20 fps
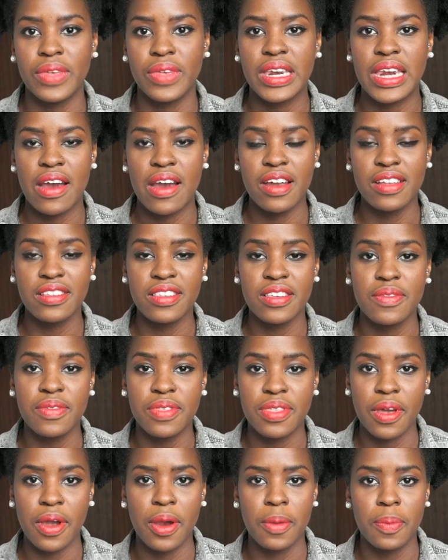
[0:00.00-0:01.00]
narrative
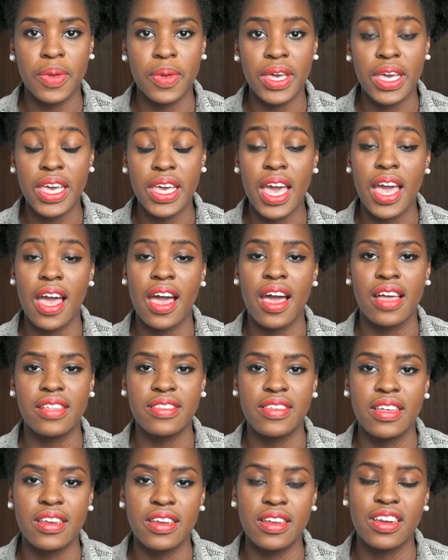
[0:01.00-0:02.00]
therapy, yeah, I
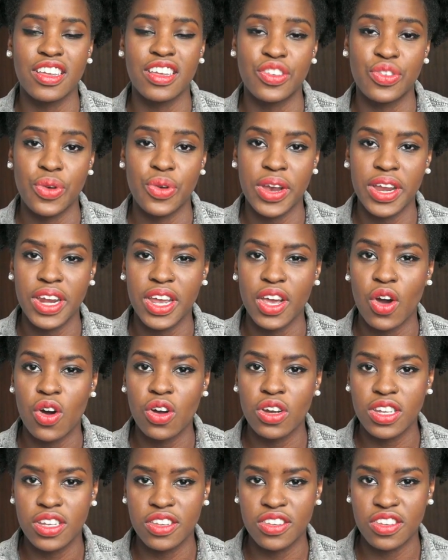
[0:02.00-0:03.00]
attended a training
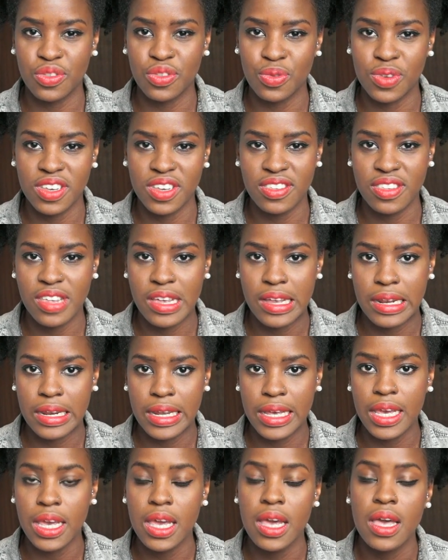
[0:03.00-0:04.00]
on it just
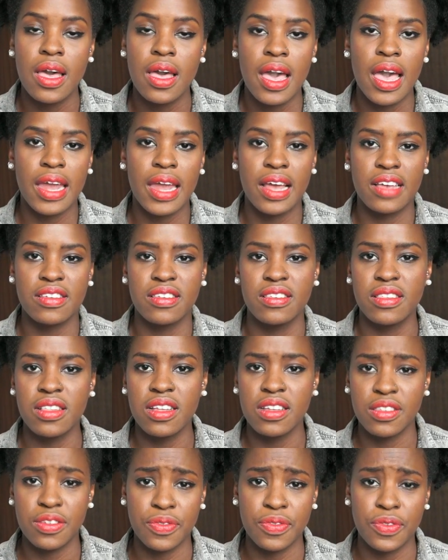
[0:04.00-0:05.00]
recently, and I just
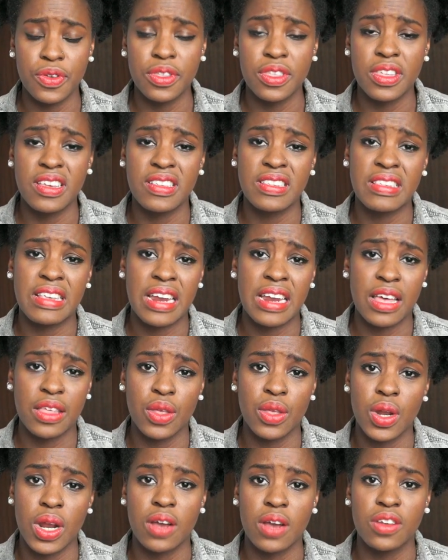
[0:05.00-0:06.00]
learned a few things and I
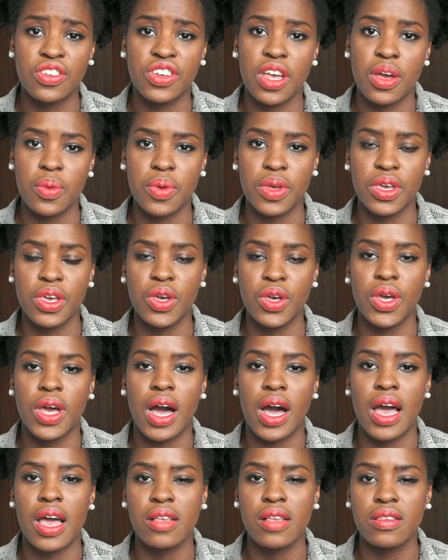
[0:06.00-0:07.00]
thought I'll share with you
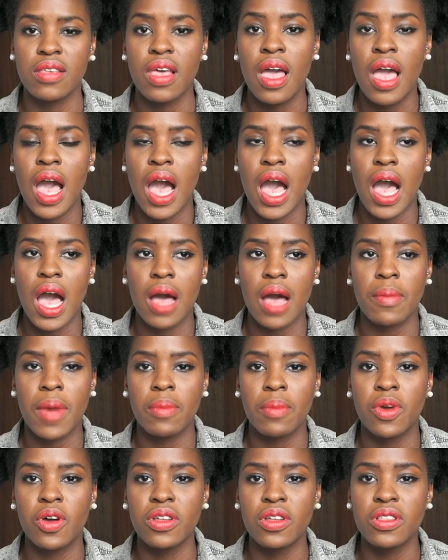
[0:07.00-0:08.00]
guys.
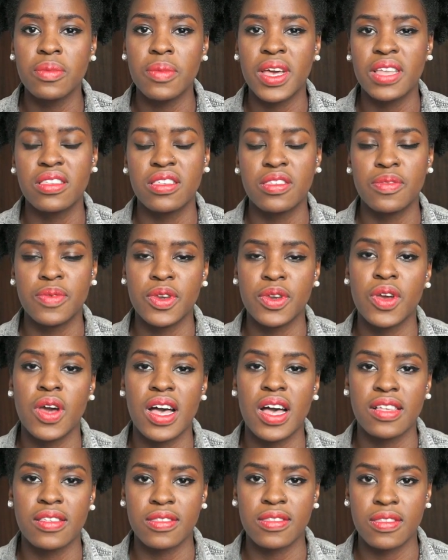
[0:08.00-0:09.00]
I'm going to make this video
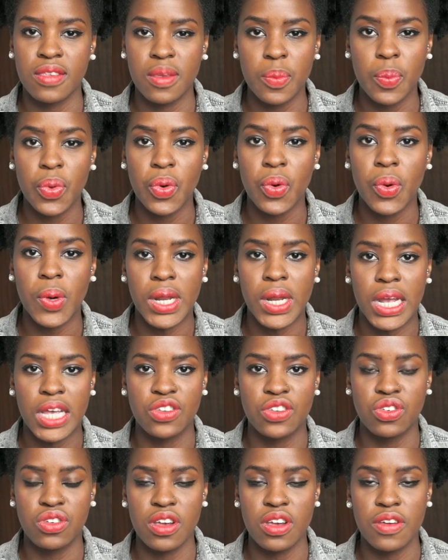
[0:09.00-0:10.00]
as simple and
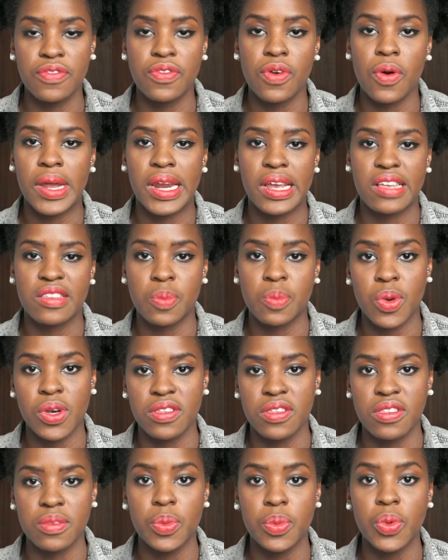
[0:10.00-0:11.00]
as straightforward as
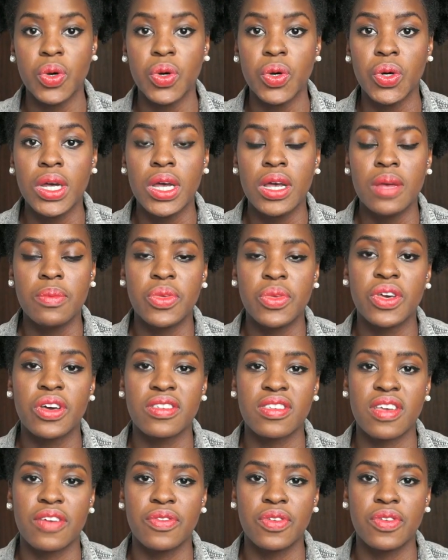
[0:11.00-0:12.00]
possible
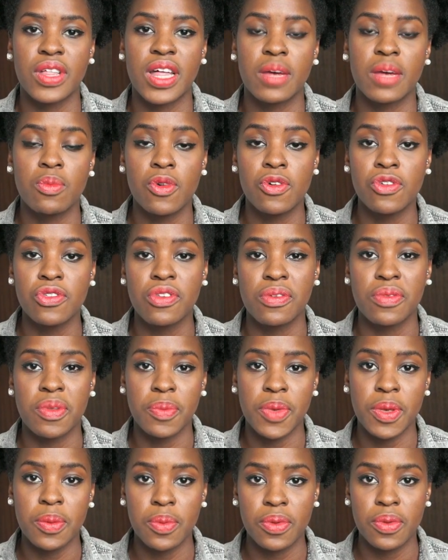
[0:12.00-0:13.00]
because I feel like most of the
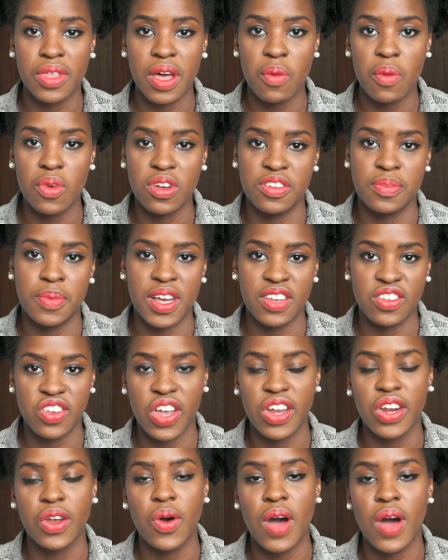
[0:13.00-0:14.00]
people that watch my
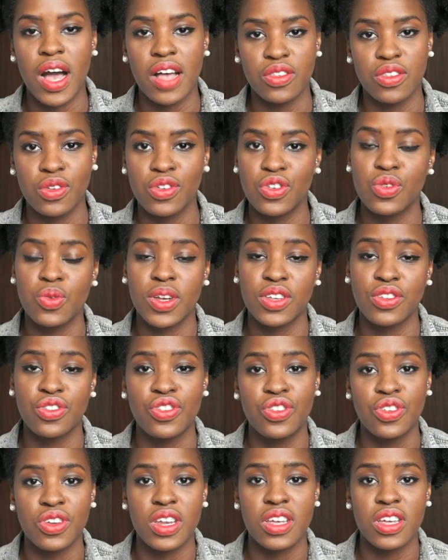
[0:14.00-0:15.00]
channel are social work
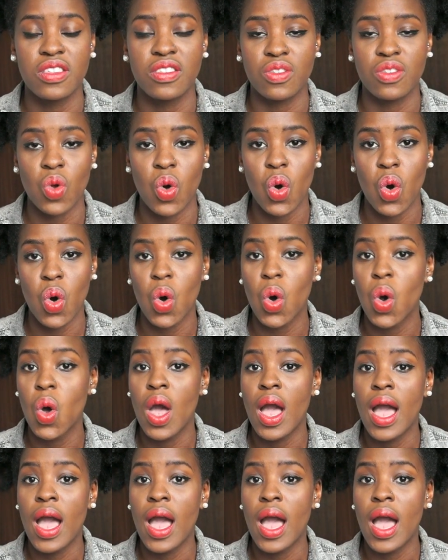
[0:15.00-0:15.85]
students or